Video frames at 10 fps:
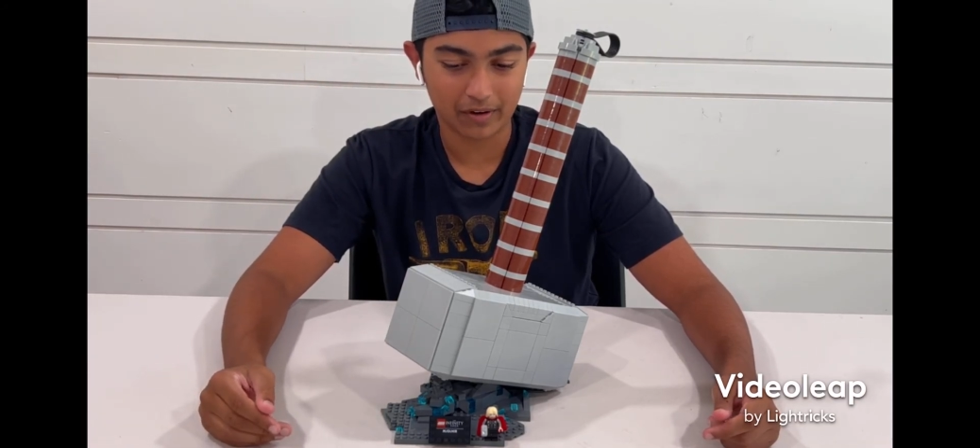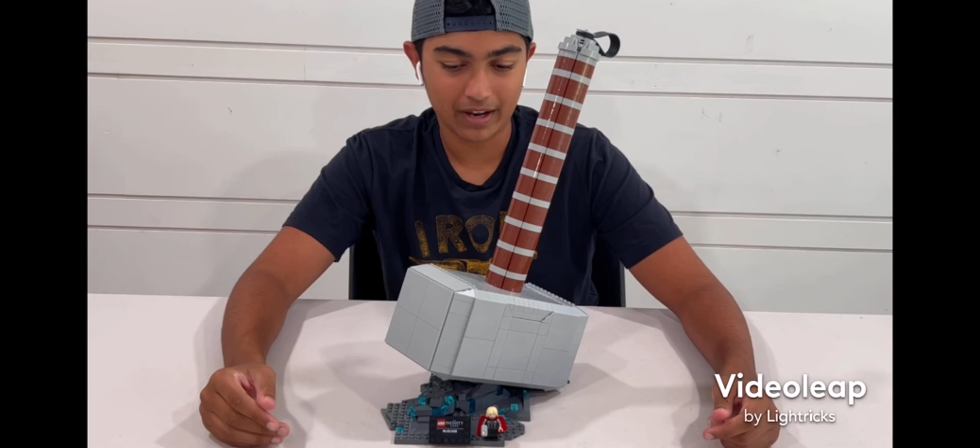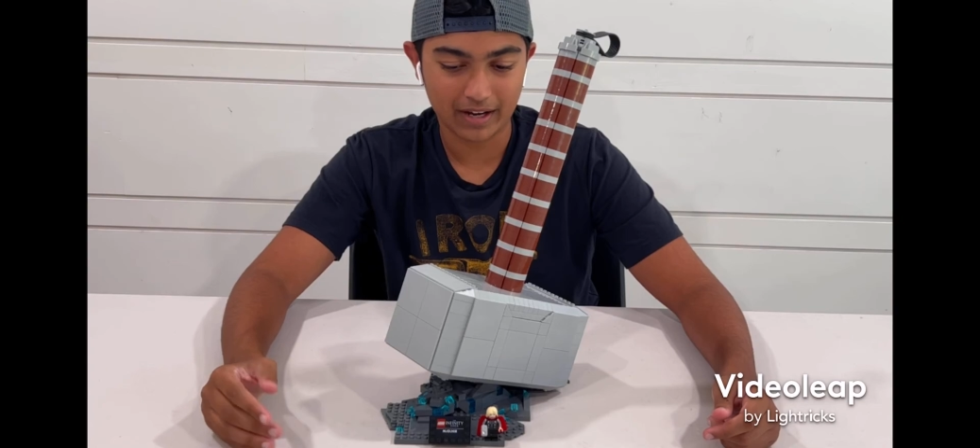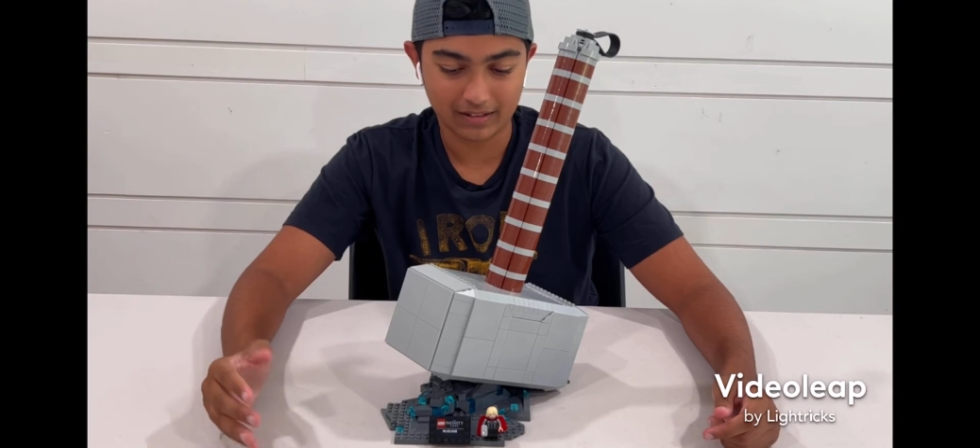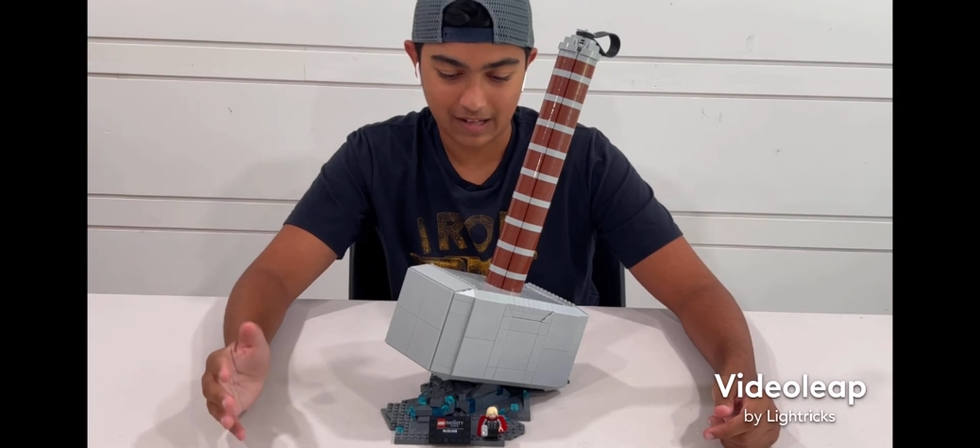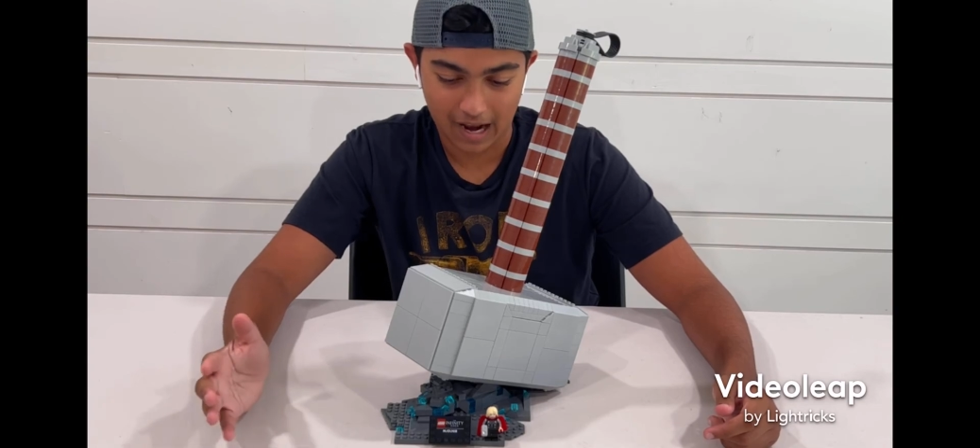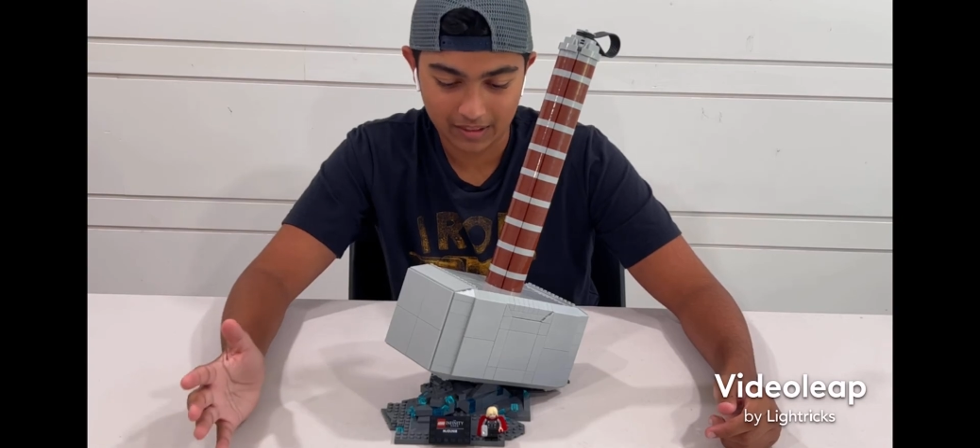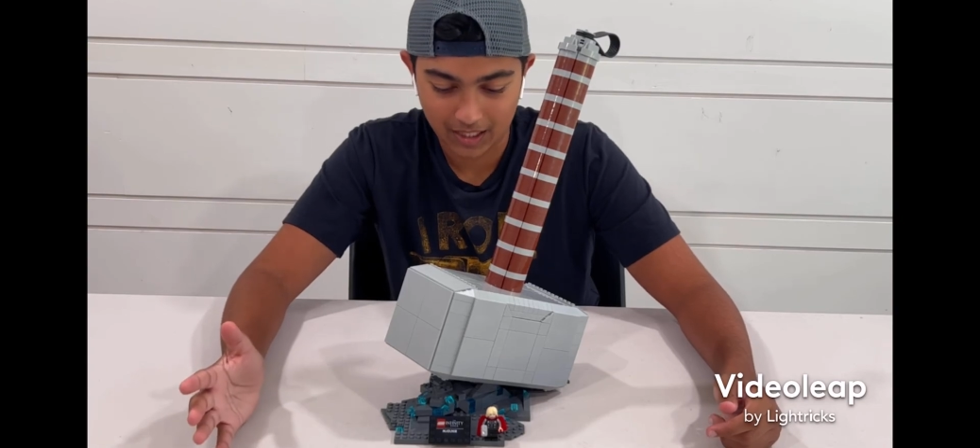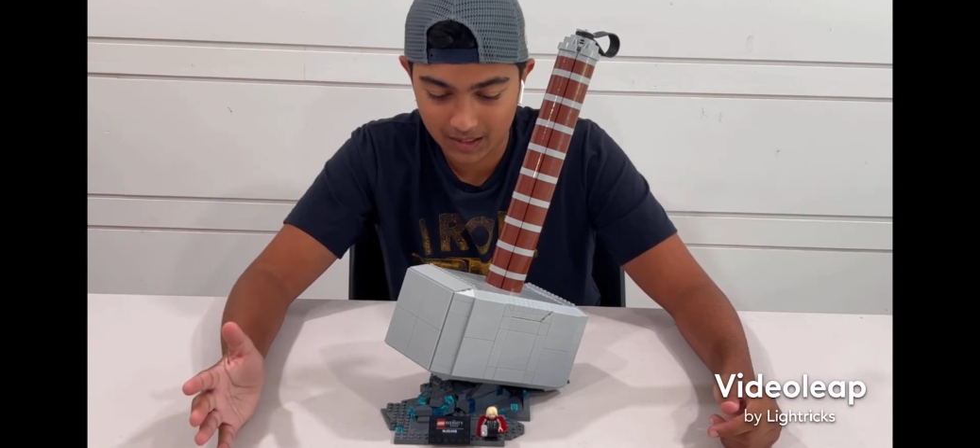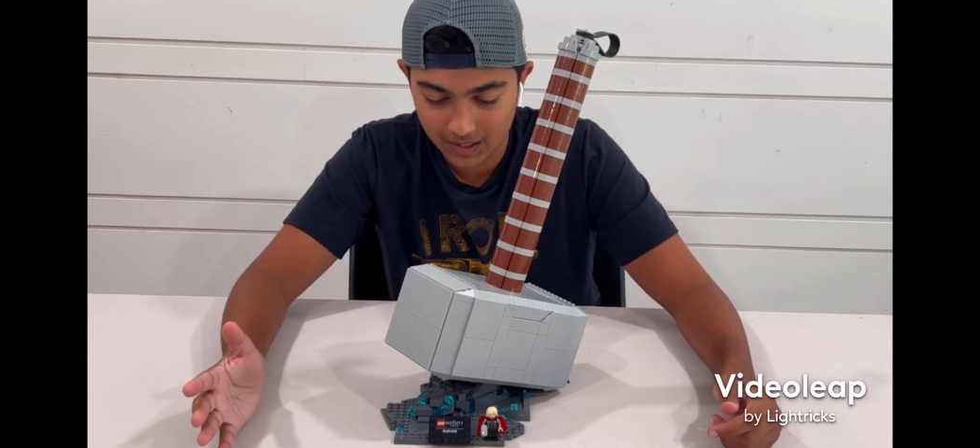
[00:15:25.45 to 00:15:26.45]
And I
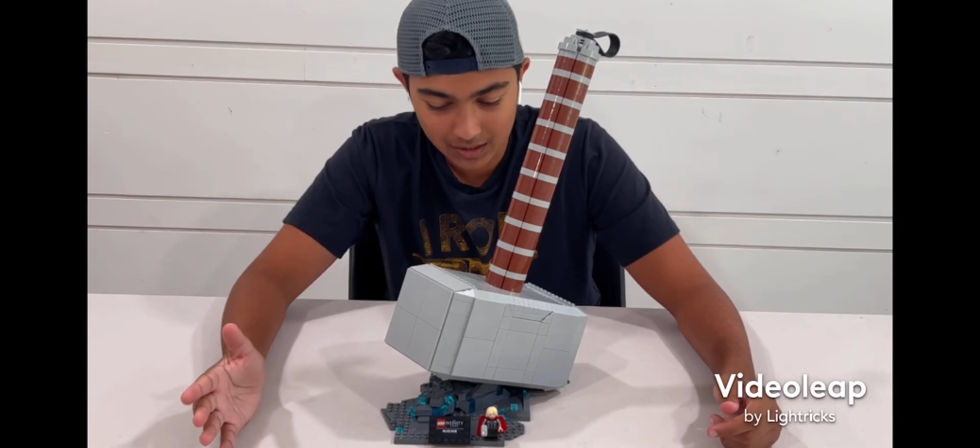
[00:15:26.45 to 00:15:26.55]
think that's a